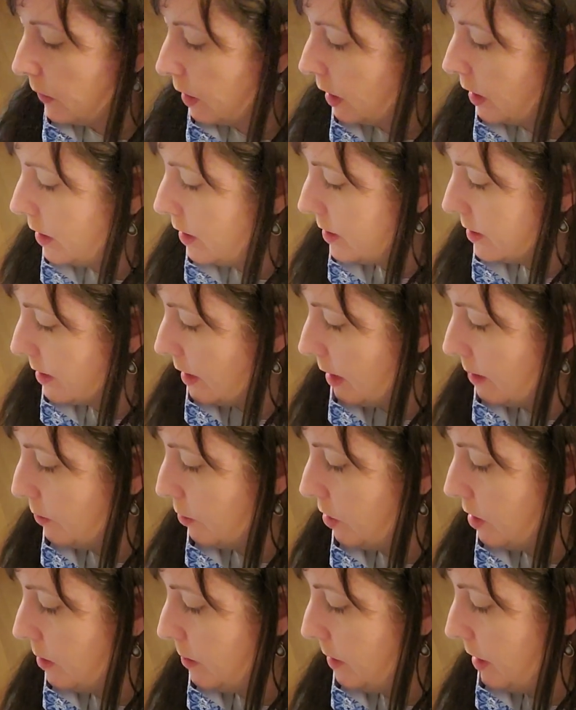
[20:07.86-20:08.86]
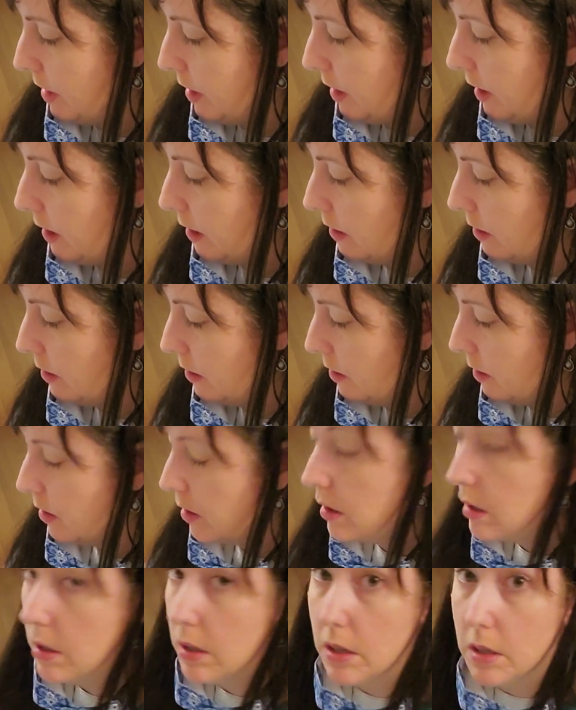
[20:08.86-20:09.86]
is I'm going to be
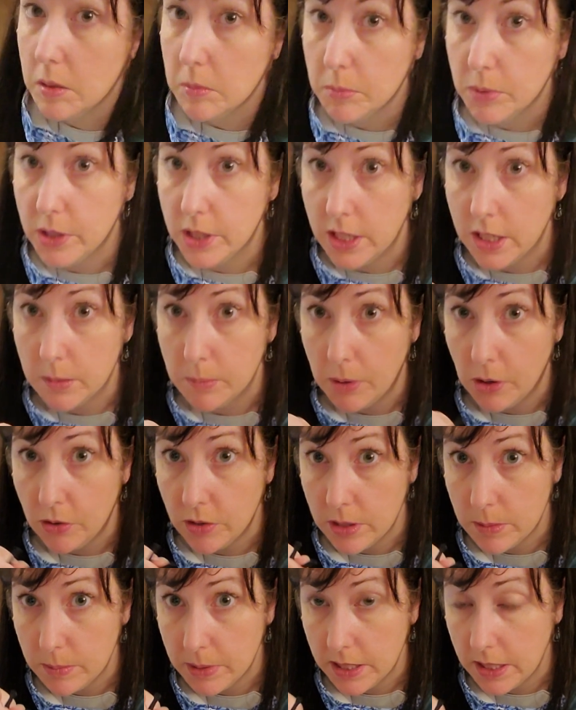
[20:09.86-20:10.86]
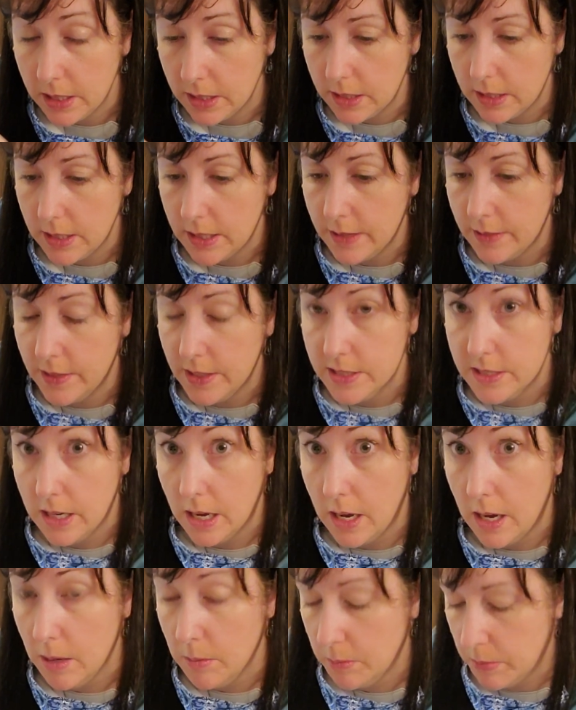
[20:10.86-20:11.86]
putting a pony bead in the
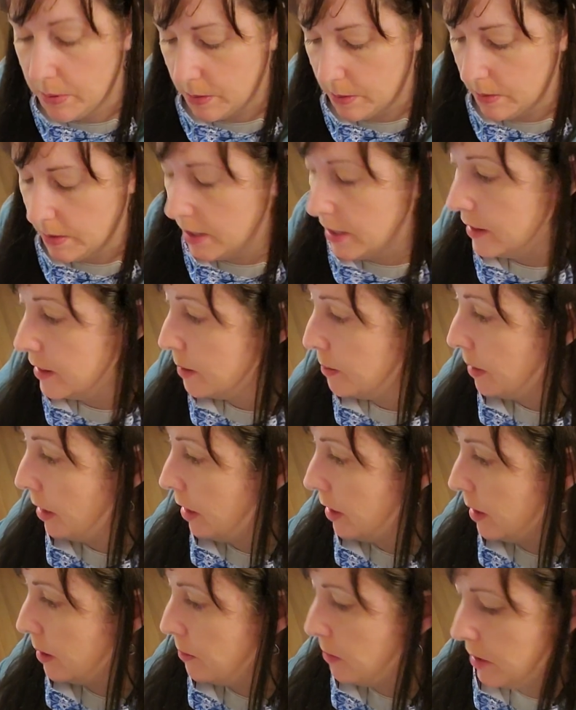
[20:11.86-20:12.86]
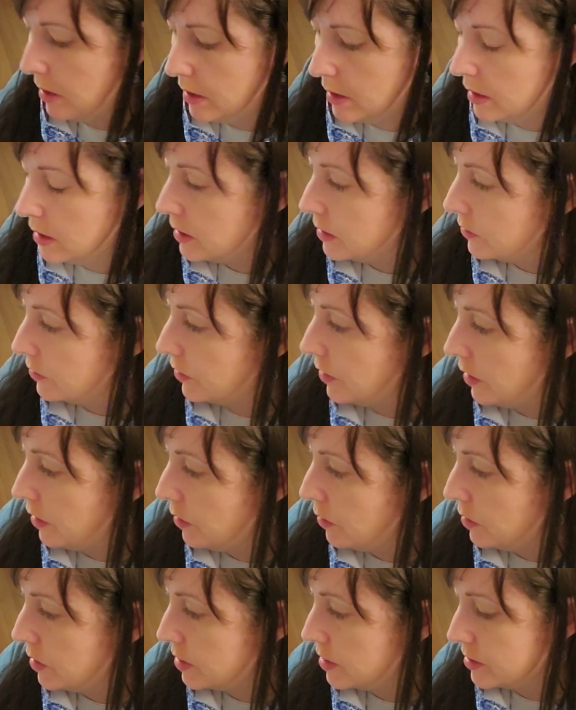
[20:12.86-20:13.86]
top and in the bottom. So
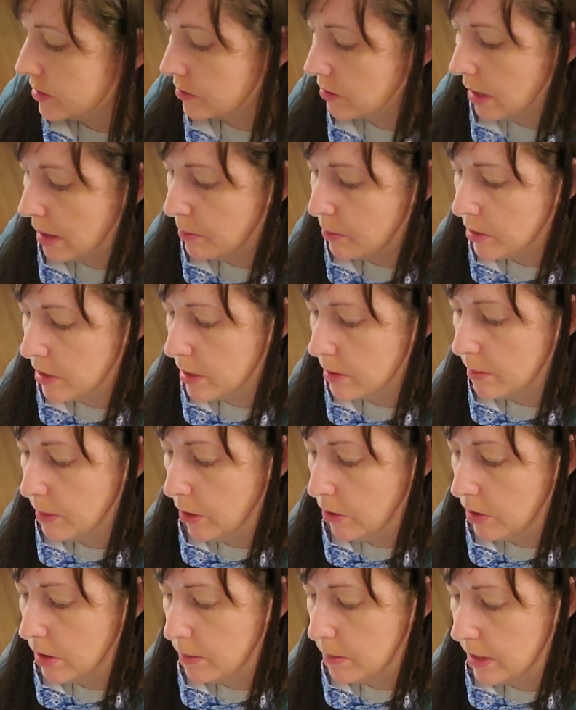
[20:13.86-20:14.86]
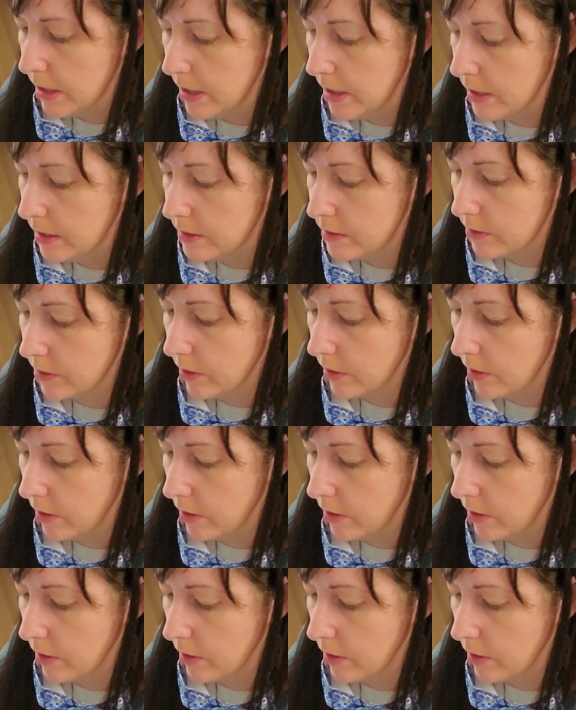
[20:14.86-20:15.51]
you just grab one of your pony beads,